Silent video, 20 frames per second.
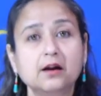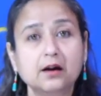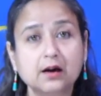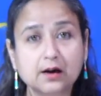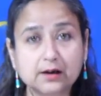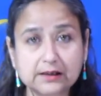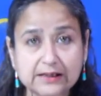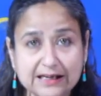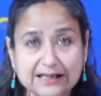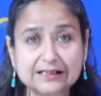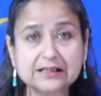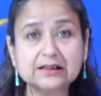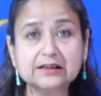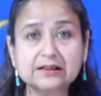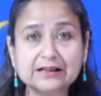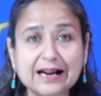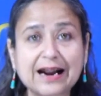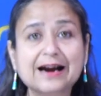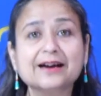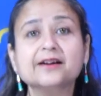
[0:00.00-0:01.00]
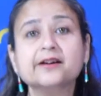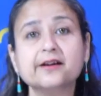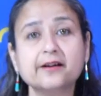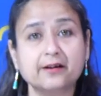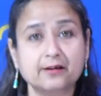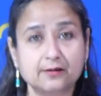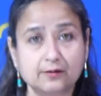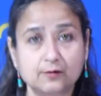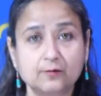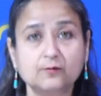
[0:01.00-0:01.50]
a decent
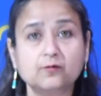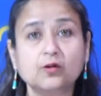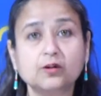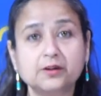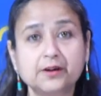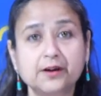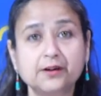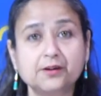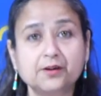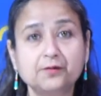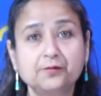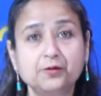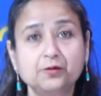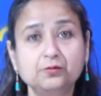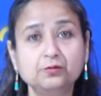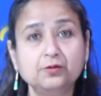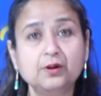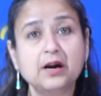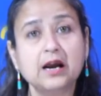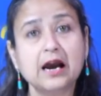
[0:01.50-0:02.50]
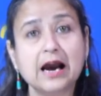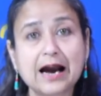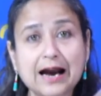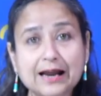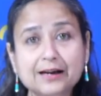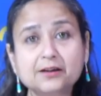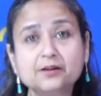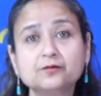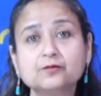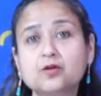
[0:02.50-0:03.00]
candidate for the interview
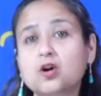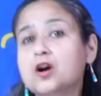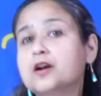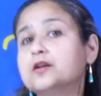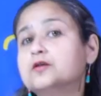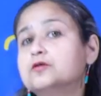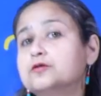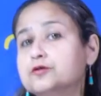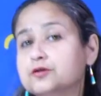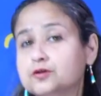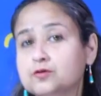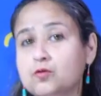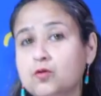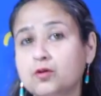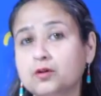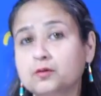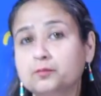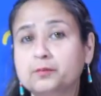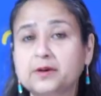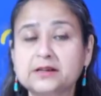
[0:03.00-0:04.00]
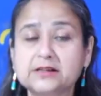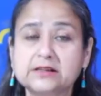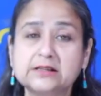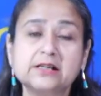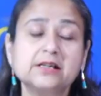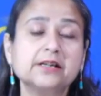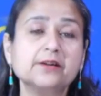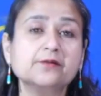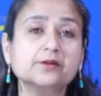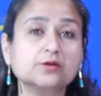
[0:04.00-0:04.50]
and you've got a good score, but
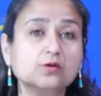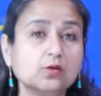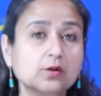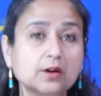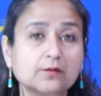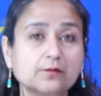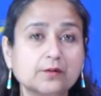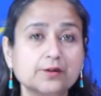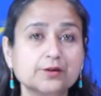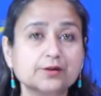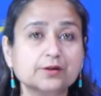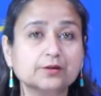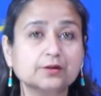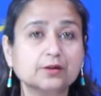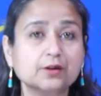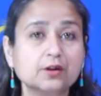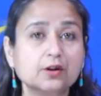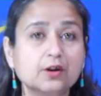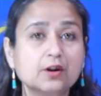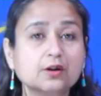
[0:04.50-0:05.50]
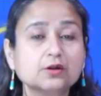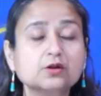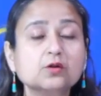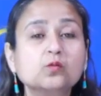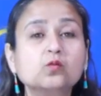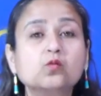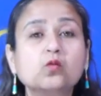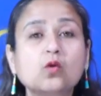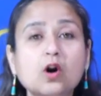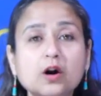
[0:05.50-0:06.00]
still there was no conversion.
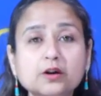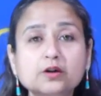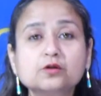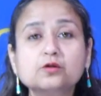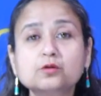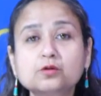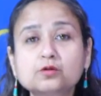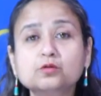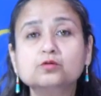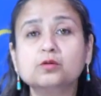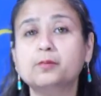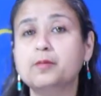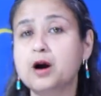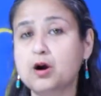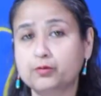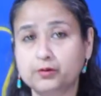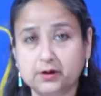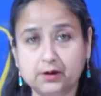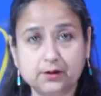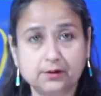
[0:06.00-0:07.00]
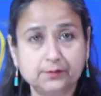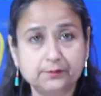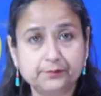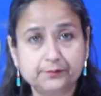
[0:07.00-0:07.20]
So what to do about it?